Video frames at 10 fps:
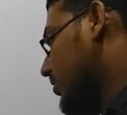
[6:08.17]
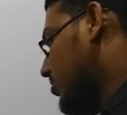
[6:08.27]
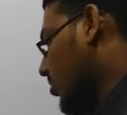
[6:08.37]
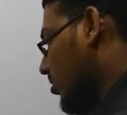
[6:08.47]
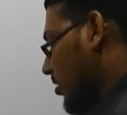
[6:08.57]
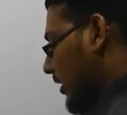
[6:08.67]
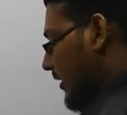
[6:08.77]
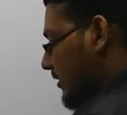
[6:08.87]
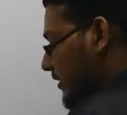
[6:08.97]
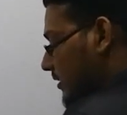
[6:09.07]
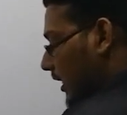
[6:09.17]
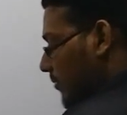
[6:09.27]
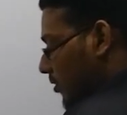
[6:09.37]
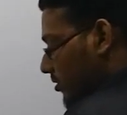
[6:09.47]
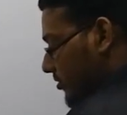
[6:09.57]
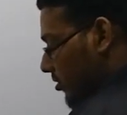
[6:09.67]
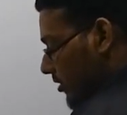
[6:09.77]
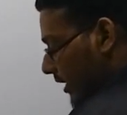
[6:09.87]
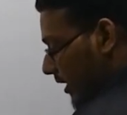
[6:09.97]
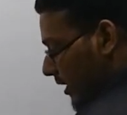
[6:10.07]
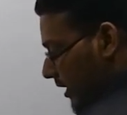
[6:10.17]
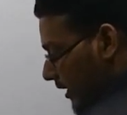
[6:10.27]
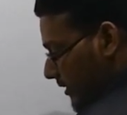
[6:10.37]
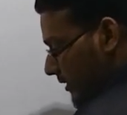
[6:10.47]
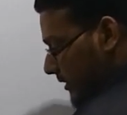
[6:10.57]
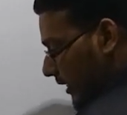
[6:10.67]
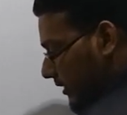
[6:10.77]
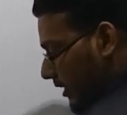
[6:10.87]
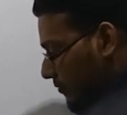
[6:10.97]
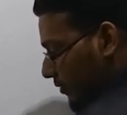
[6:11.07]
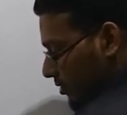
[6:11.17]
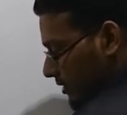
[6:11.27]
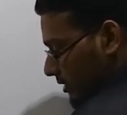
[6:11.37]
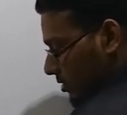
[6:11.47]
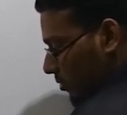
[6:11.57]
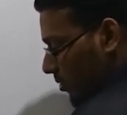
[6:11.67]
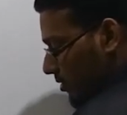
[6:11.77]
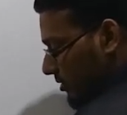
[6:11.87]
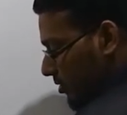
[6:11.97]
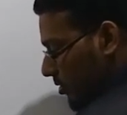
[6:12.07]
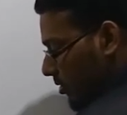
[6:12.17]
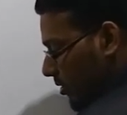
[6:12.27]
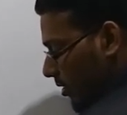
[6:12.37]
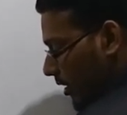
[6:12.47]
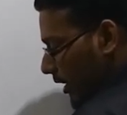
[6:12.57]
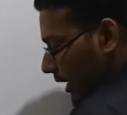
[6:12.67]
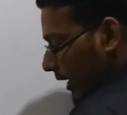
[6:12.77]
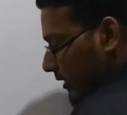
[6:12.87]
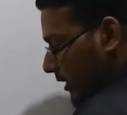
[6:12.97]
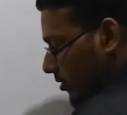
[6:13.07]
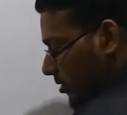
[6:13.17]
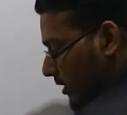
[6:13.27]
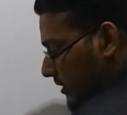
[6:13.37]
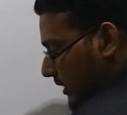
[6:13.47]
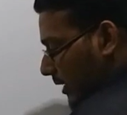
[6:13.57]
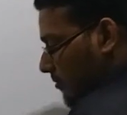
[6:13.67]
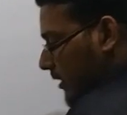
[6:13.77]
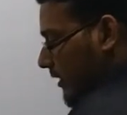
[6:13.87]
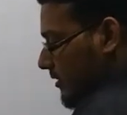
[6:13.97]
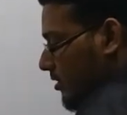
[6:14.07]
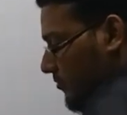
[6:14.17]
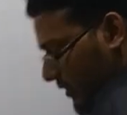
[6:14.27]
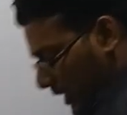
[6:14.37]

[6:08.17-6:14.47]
So in this time also, the resultant force is also acting on the same direction of